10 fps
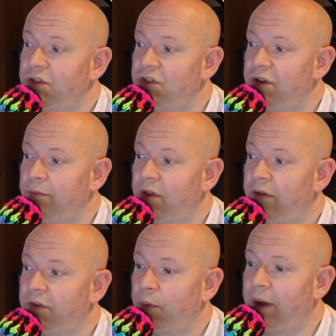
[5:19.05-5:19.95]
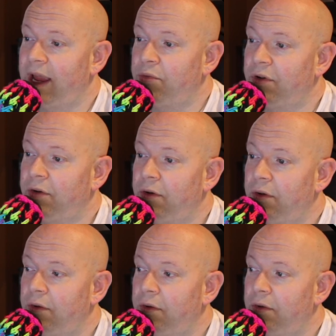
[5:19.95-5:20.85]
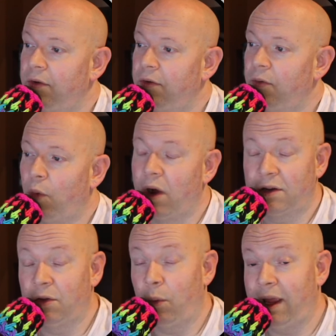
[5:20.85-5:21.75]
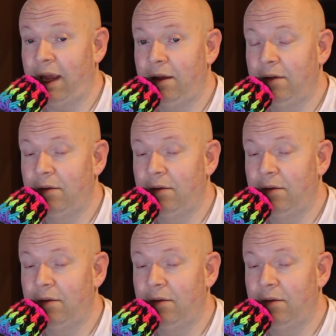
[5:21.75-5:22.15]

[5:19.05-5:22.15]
jumped off the ring apron, walked away.